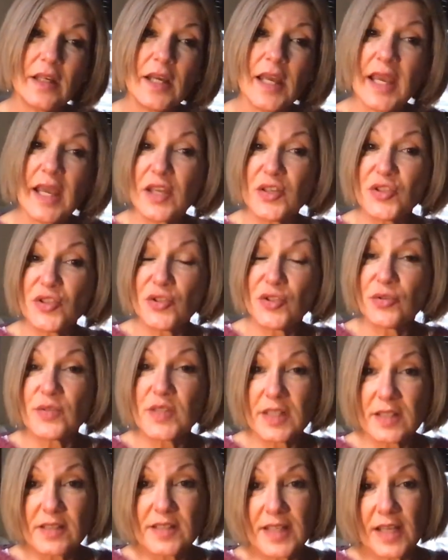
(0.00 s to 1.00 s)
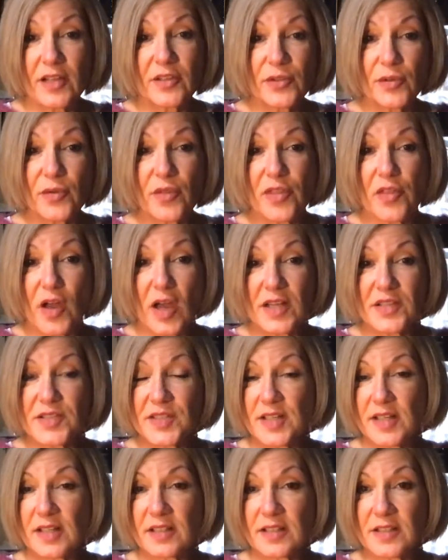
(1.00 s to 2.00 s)
Anne too detailed her thoughts
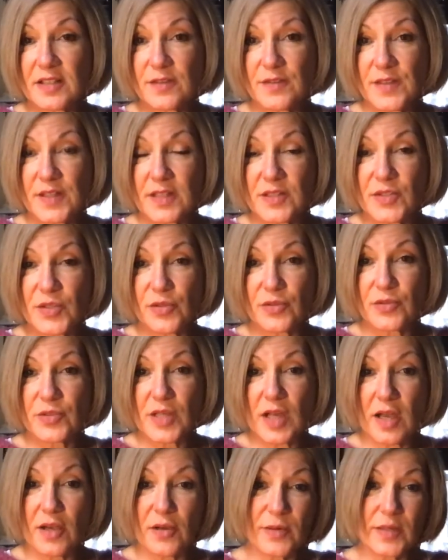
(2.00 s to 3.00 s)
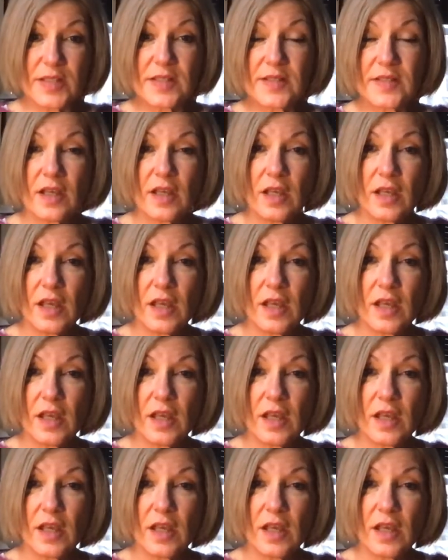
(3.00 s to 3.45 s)
and activities in her diaries.